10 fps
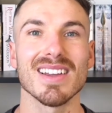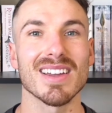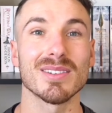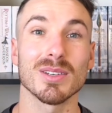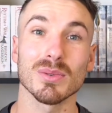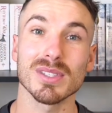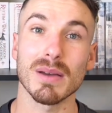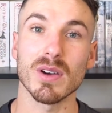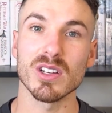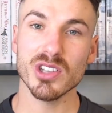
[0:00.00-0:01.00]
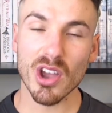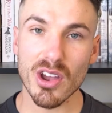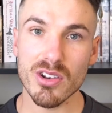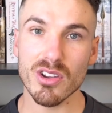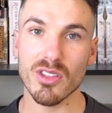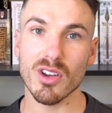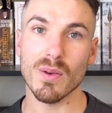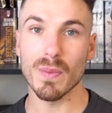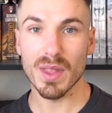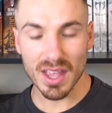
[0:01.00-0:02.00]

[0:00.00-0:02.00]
until someone turned on them